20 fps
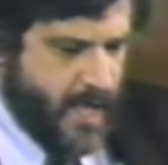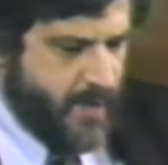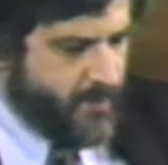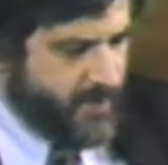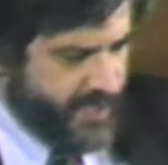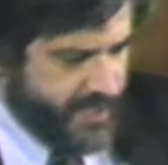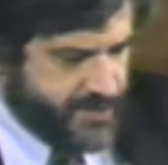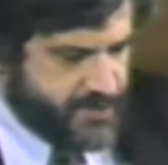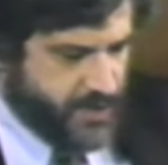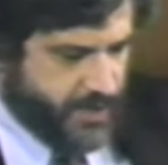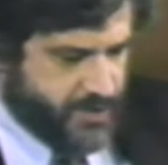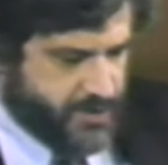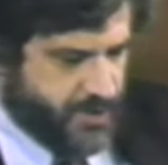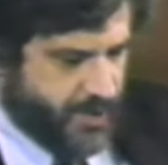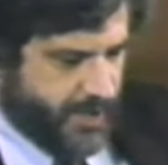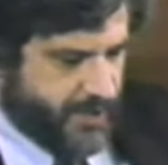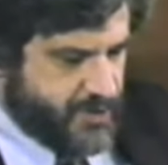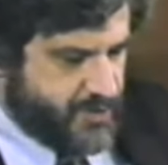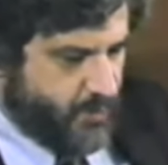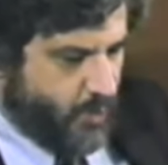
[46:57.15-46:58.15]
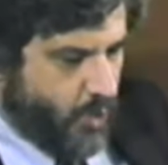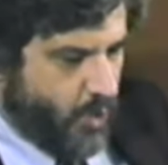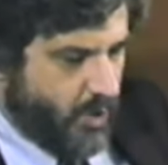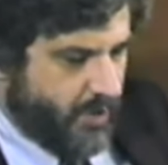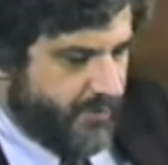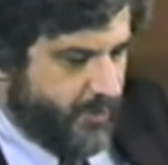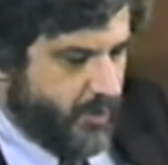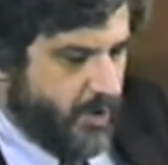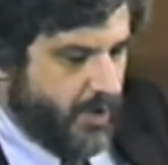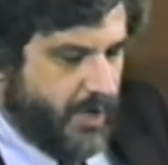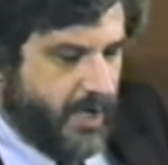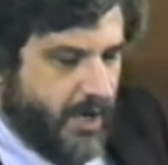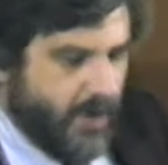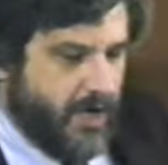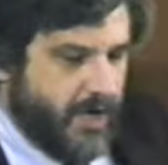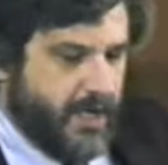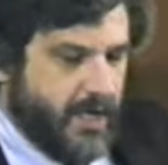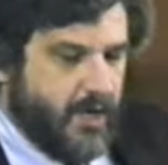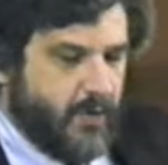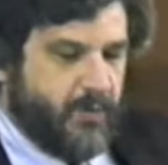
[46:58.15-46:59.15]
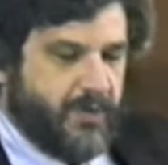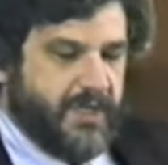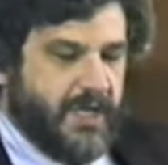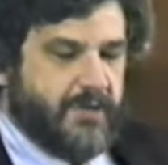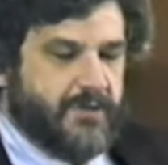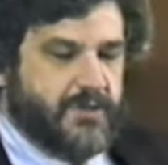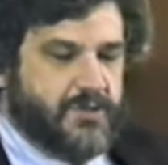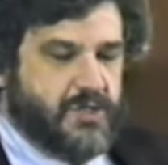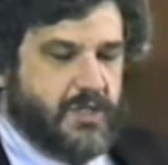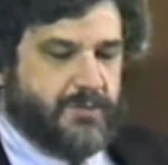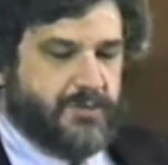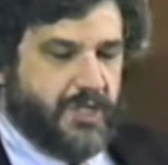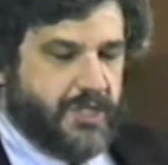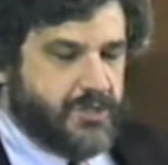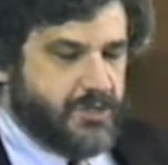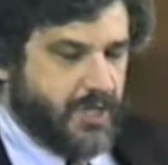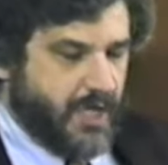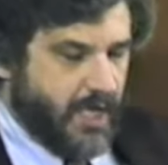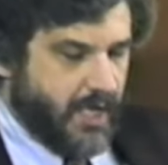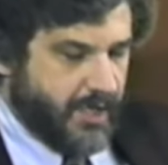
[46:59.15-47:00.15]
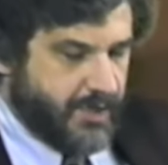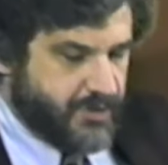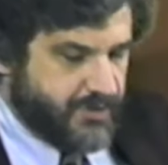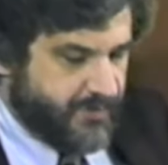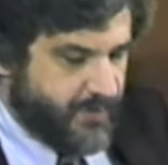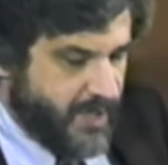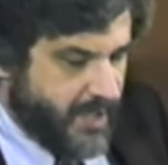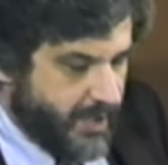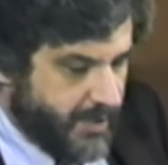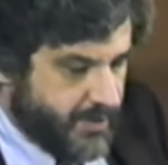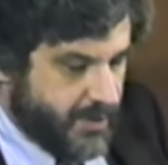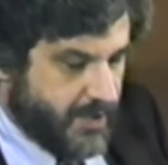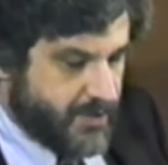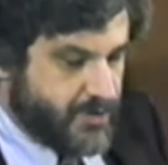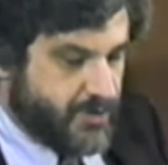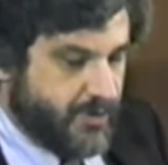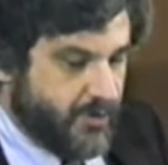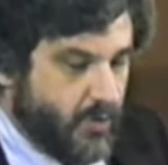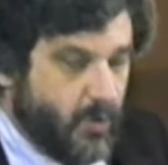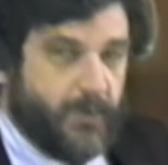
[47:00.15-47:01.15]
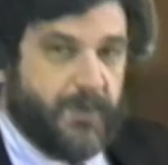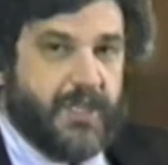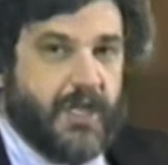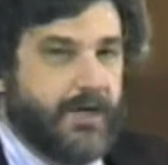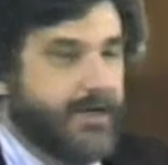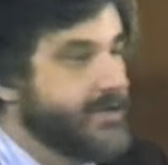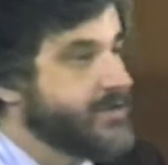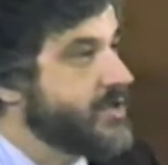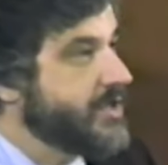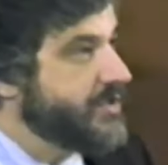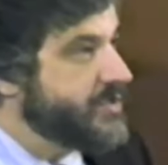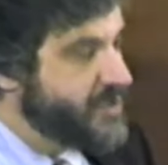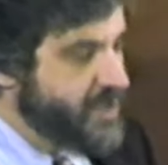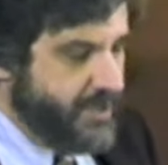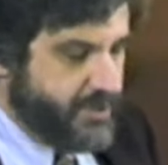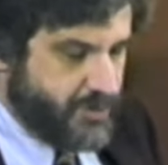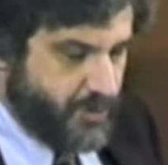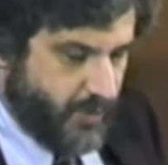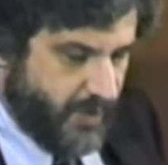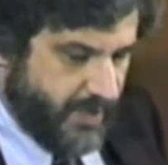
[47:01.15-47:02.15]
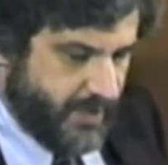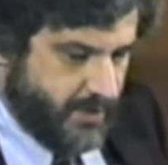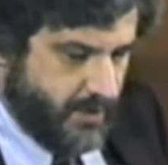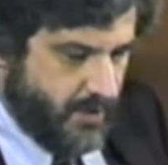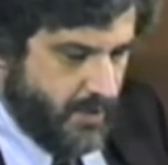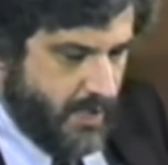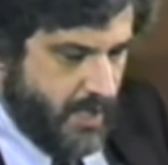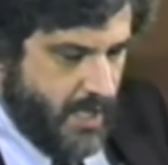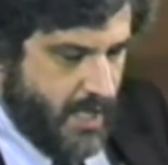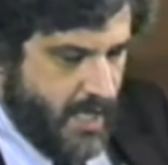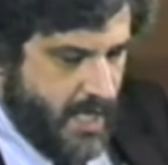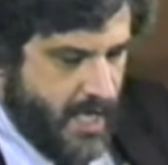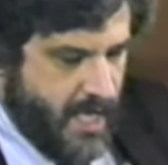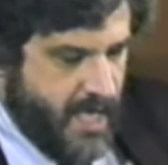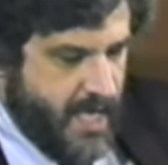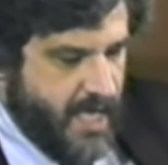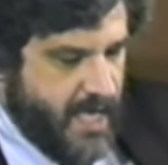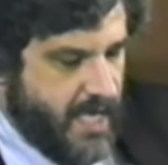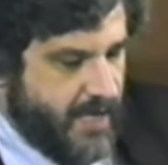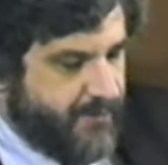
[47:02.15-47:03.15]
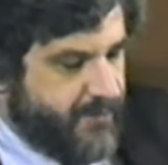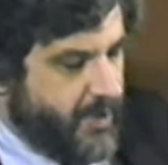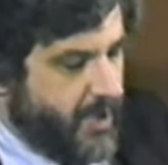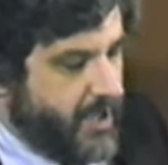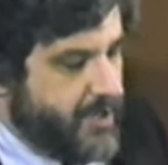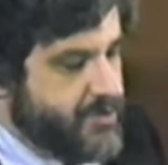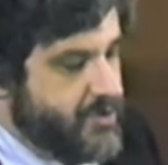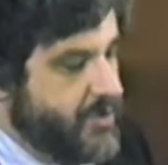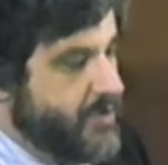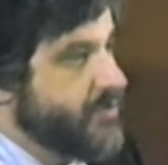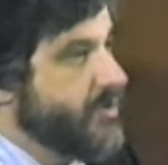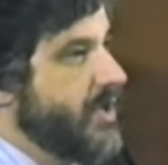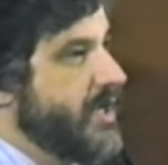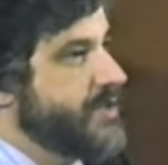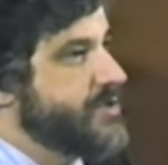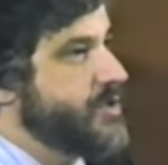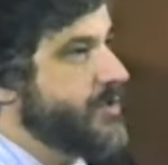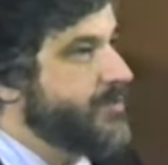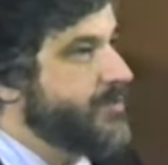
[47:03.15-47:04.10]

Many such tests, moreover, are carried out without the subject's knowledge of being tested or without his consent to it. If illicit drugs